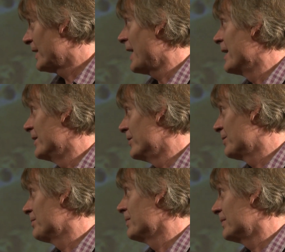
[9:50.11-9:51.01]

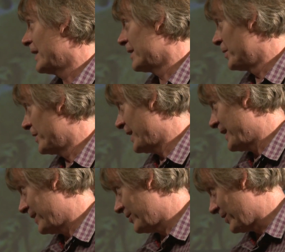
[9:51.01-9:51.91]
and get the bird
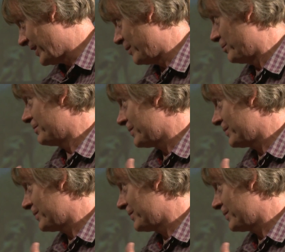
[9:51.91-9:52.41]
handlers to keep